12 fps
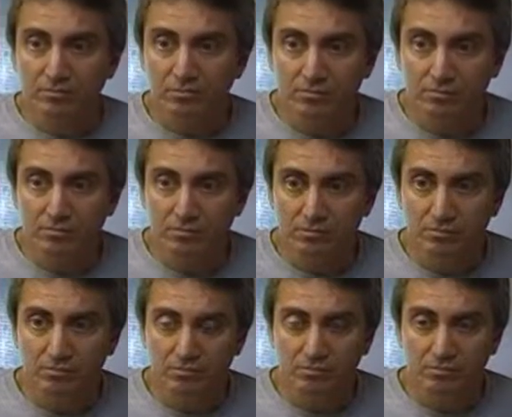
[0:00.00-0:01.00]
Well, yeah,
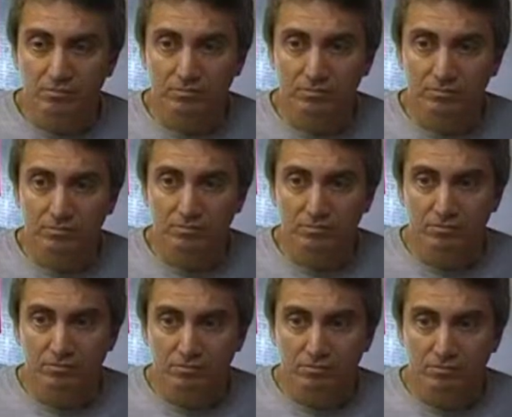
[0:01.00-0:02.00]
right. No, no,
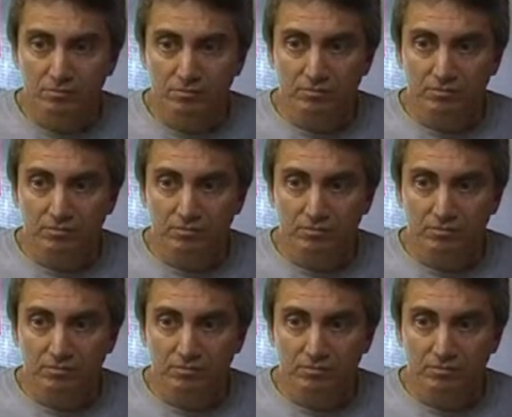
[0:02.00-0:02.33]
wait a minute.